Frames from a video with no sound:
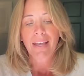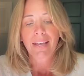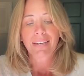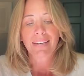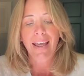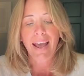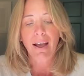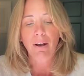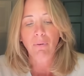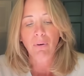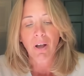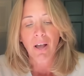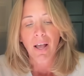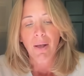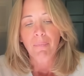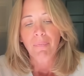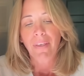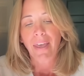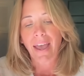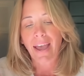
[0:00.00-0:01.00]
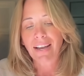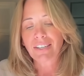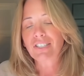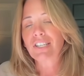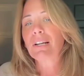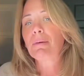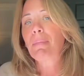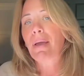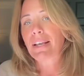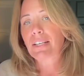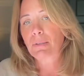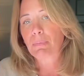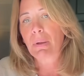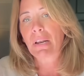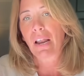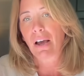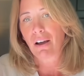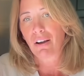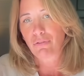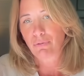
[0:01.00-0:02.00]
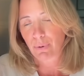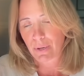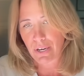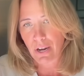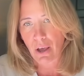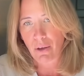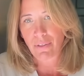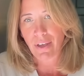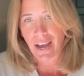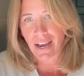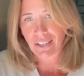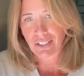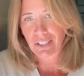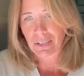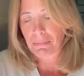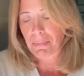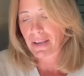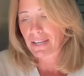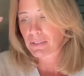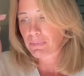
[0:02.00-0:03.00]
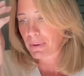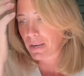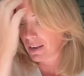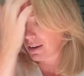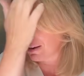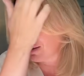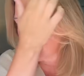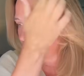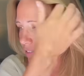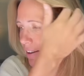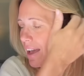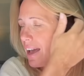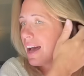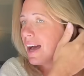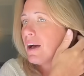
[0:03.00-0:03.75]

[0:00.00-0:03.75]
Now, Angela makes me laugh. We know that Angela makes me laugh.